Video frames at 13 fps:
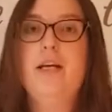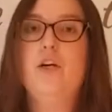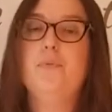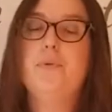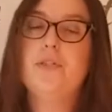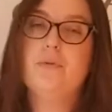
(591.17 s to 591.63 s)

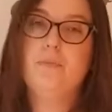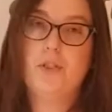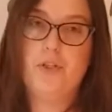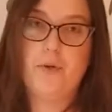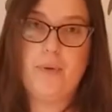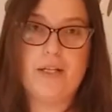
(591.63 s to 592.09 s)
helps them
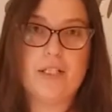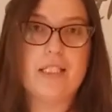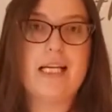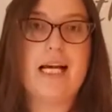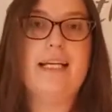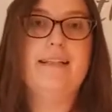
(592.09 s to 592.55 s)
learn about
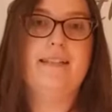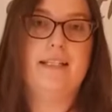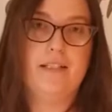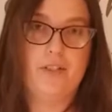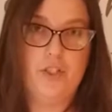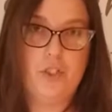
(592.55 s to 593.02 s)

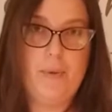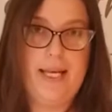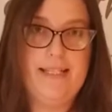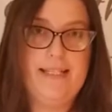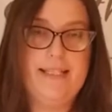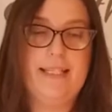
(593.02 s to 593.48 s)
sizing and
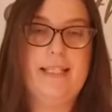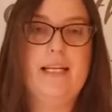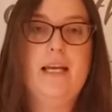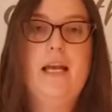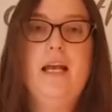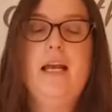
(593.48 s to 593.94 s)
spacing
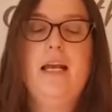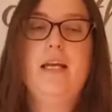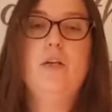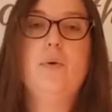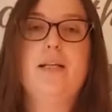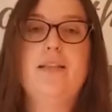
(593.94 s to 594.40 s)

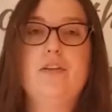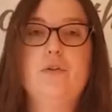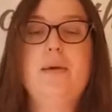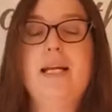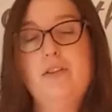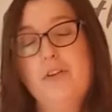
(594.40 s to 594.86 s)
in a way that
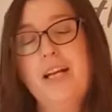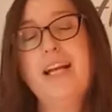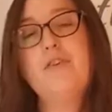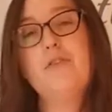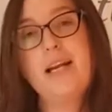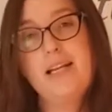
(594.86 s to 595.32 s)
will make their
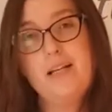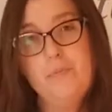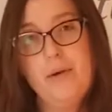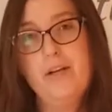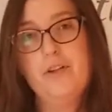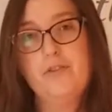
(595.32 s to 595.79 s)
handwriting
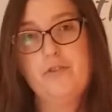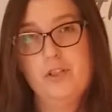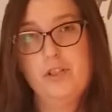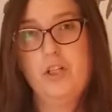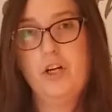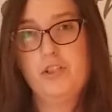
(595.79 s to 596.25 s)
better for
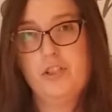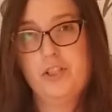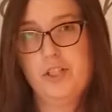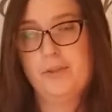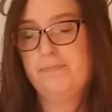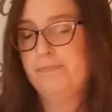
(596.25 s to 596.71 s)
the long
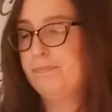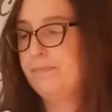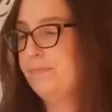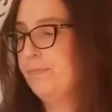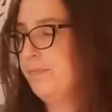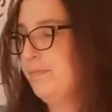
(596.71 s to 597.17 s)

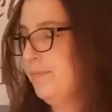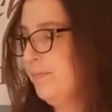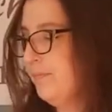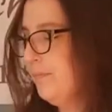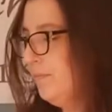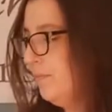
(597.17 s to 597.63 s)

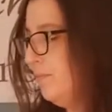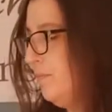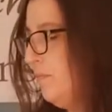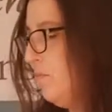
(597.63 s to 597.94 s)
term.